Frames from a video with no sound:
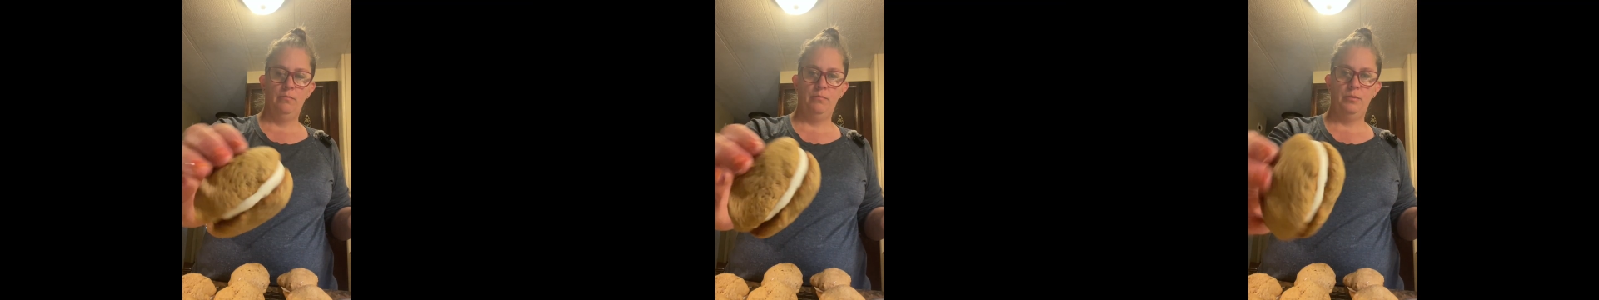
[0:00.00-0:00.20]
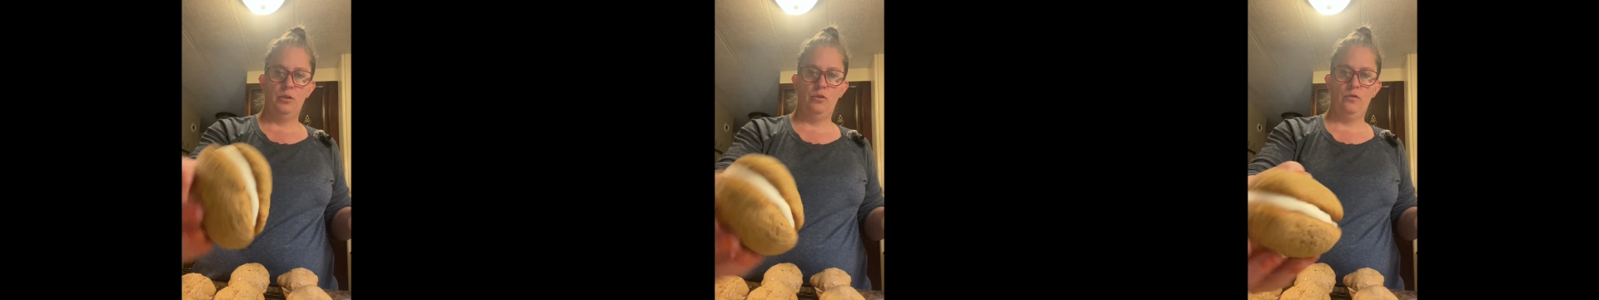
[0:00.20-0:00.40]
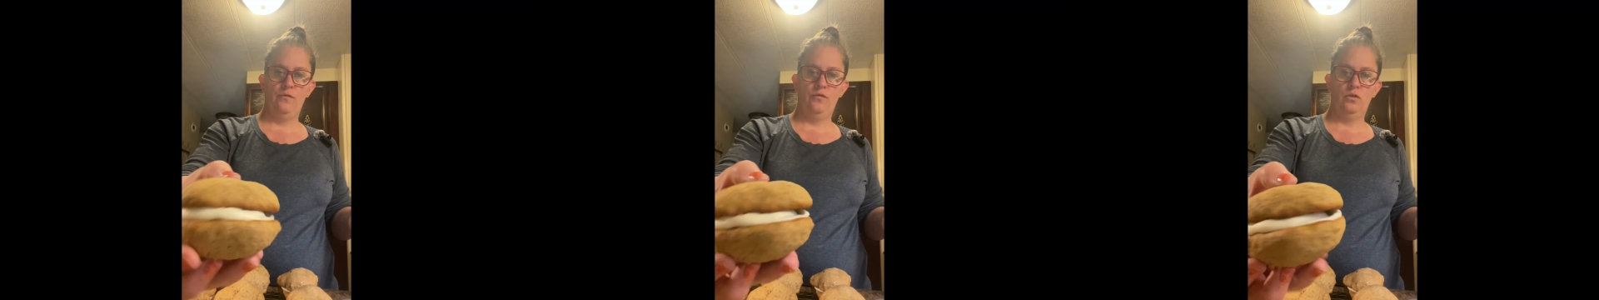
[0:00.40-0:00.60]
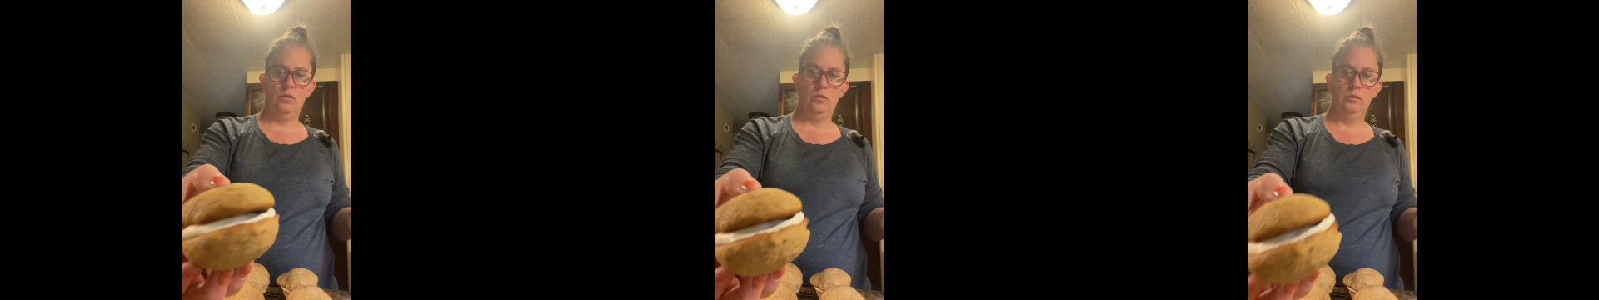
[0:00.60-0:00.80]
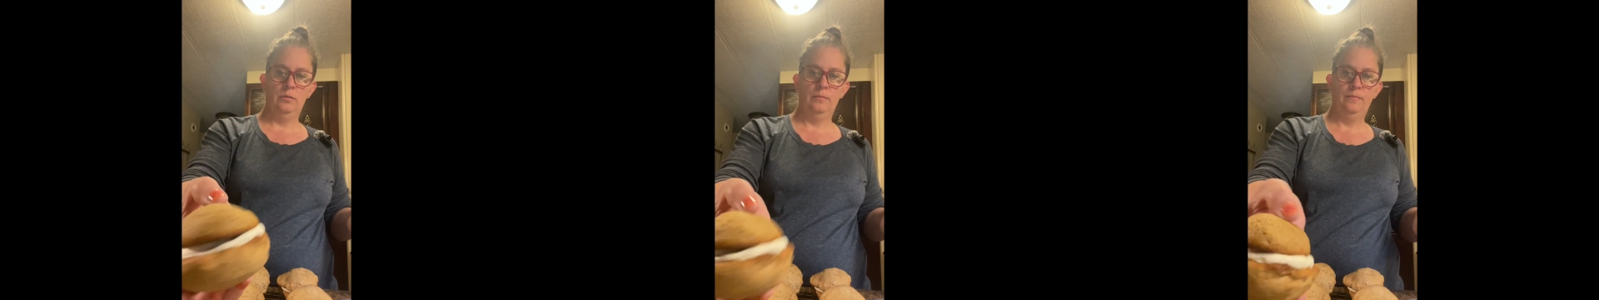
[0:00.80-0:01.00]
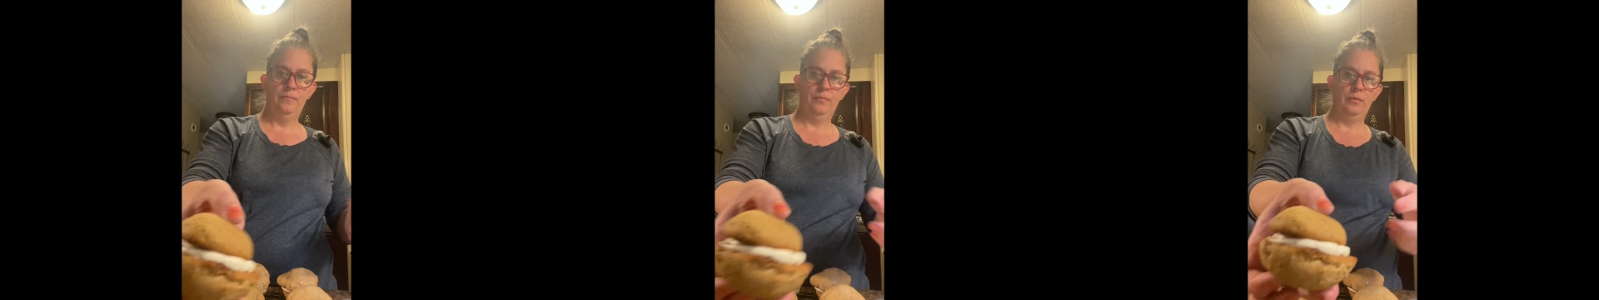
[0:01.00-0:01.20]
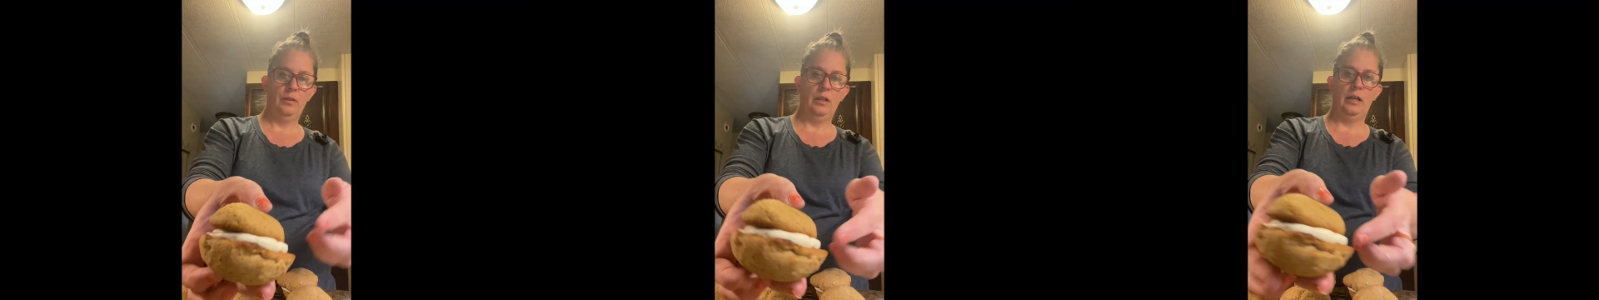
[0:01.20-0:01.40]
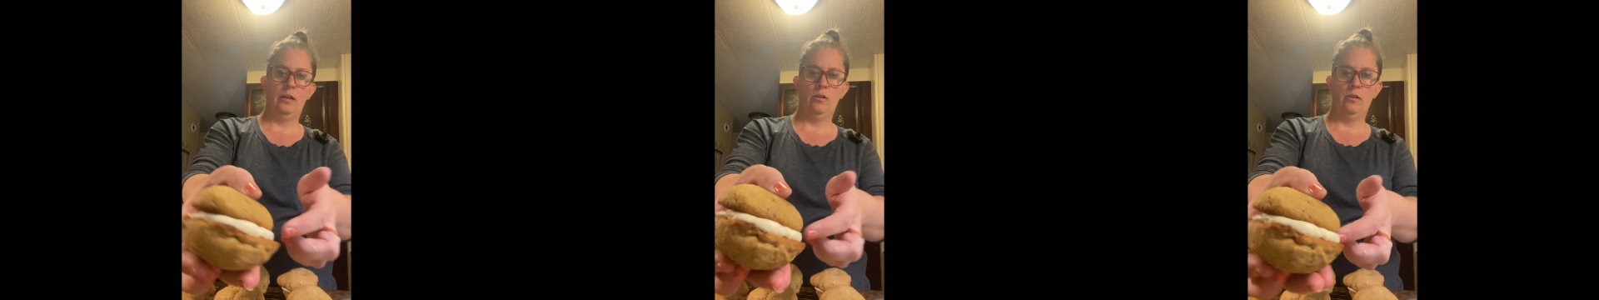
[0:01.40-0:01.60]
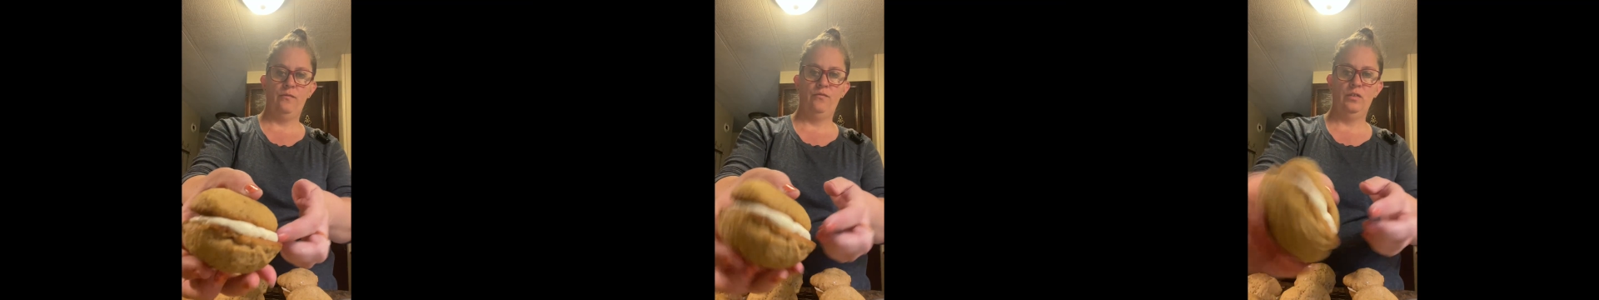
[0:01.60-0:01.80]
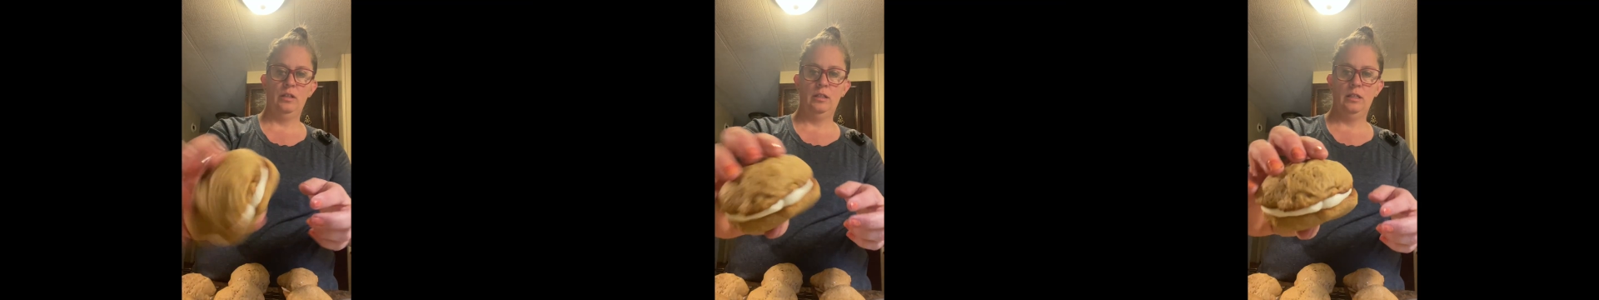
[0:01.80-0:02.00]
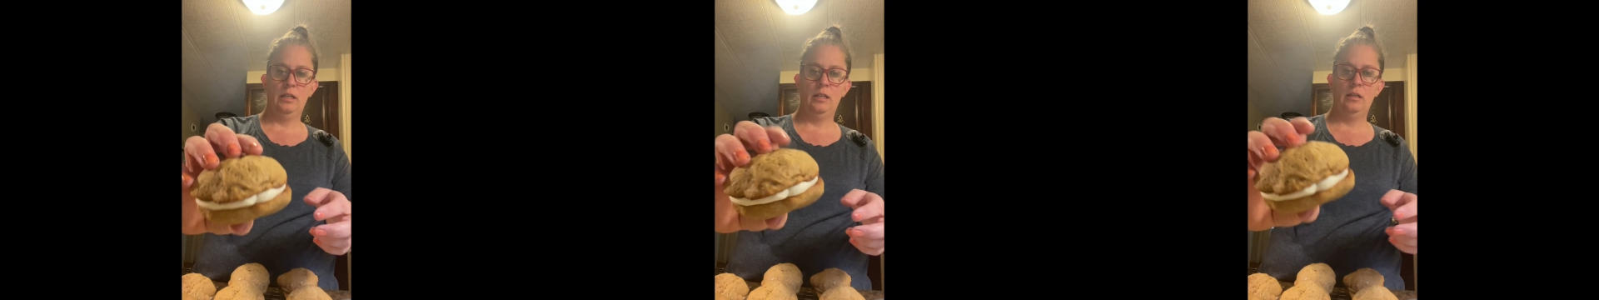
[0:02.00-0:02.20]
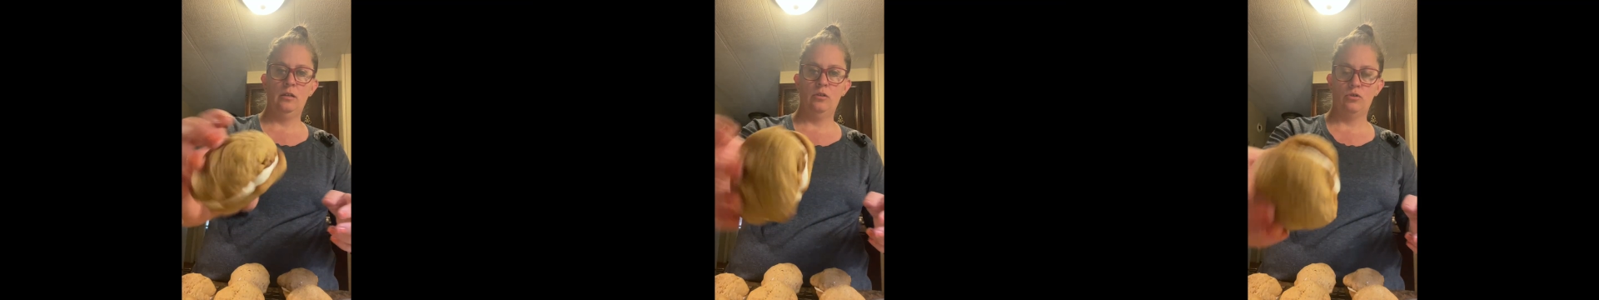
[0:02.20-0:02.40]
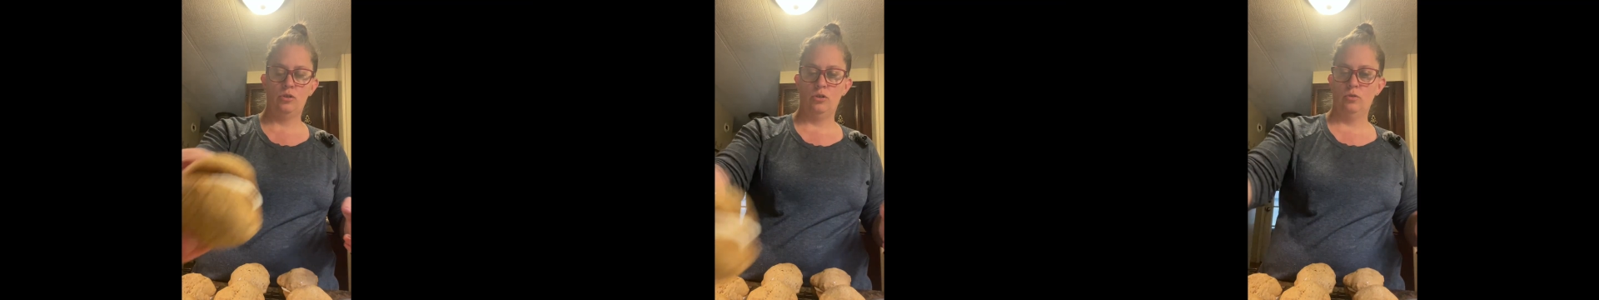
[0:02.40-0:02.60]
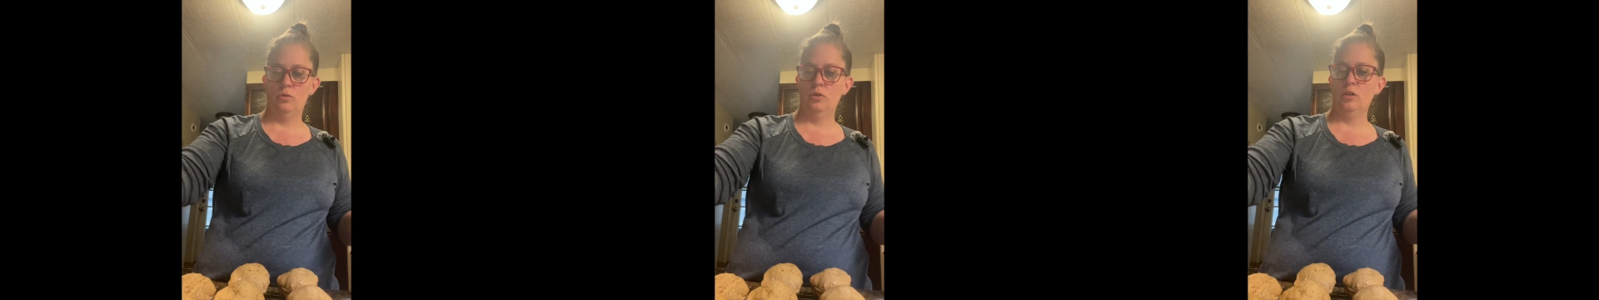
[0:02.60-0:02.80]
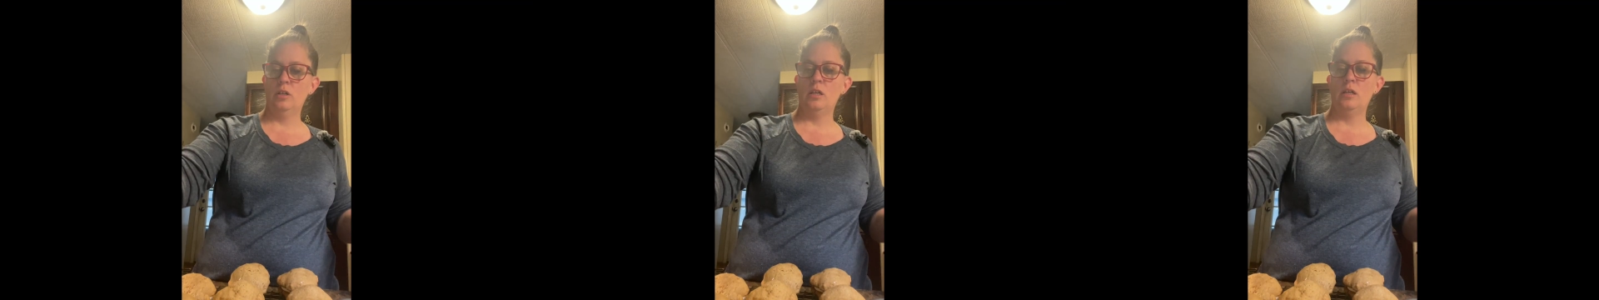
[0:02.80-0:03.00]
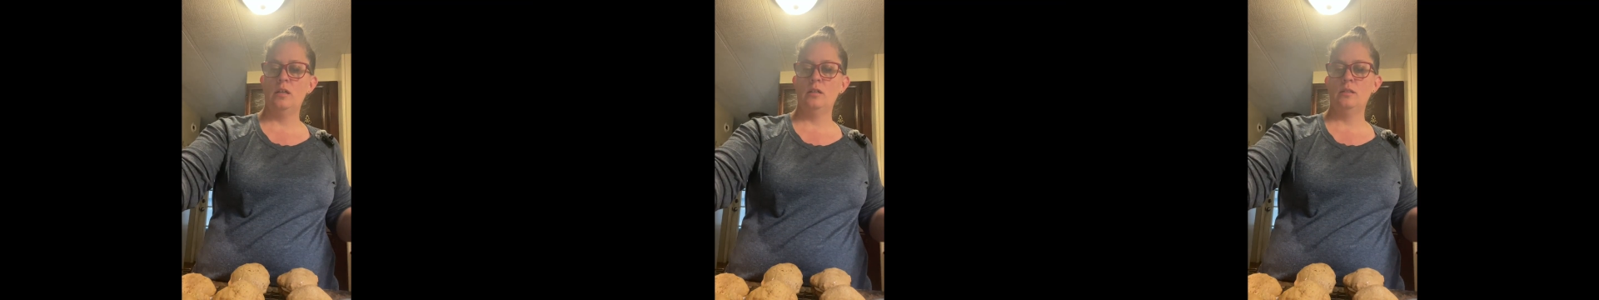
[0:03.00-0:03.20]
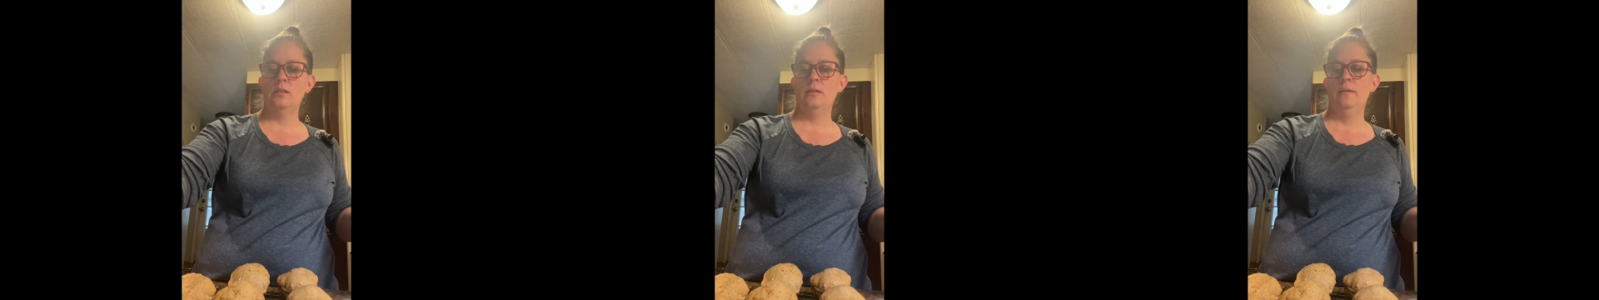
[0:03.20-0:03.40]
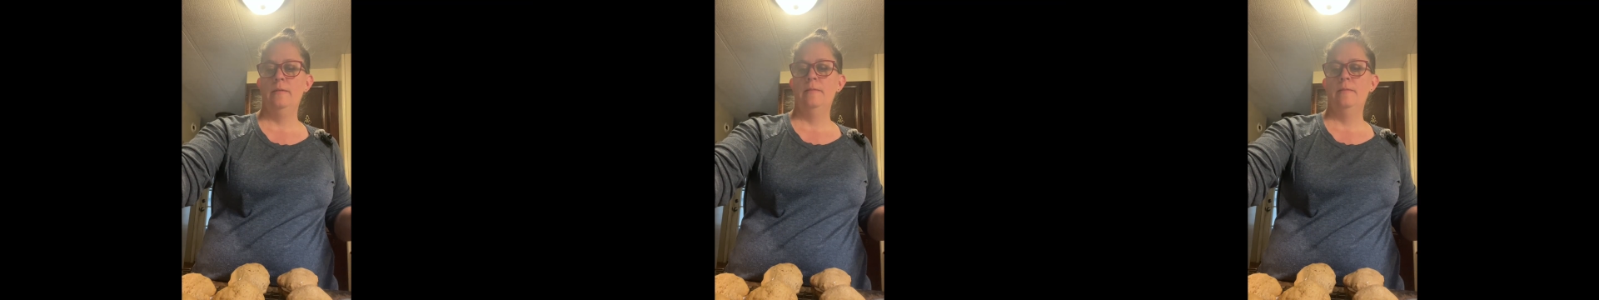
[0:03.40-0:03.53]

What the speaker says: beautiful layer of filling and 2 cookies.